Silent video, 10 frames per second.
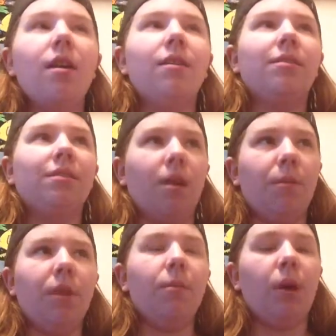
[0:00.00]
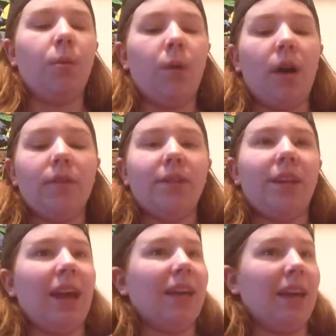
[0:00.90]
Some of them I will have to say
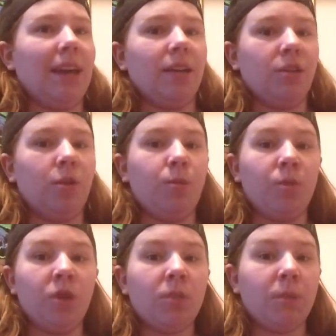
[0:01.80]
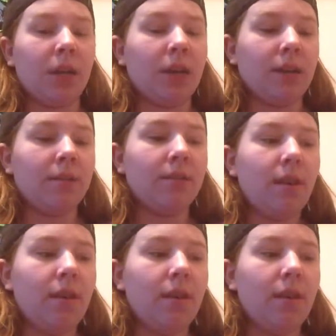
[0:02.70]
I can't do just because